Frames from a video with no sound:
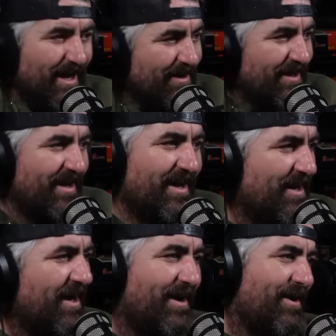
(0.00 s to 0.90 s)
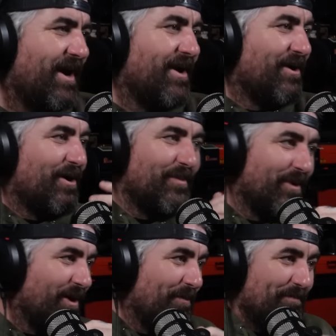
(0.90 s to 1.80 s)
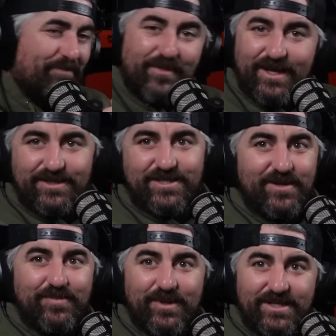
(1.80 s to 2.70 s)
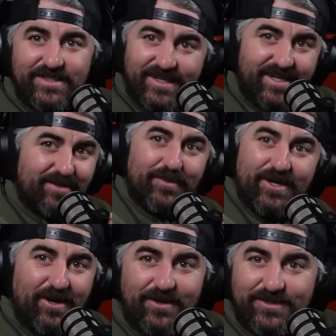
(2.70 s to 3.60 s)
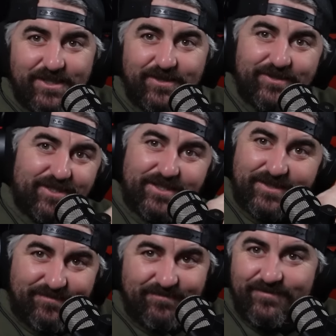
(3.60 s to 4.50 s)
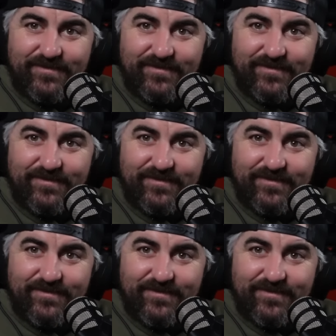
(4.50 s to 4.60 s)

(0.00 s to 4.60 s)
How can I, I? I don't know, bro. Simplicity, but also just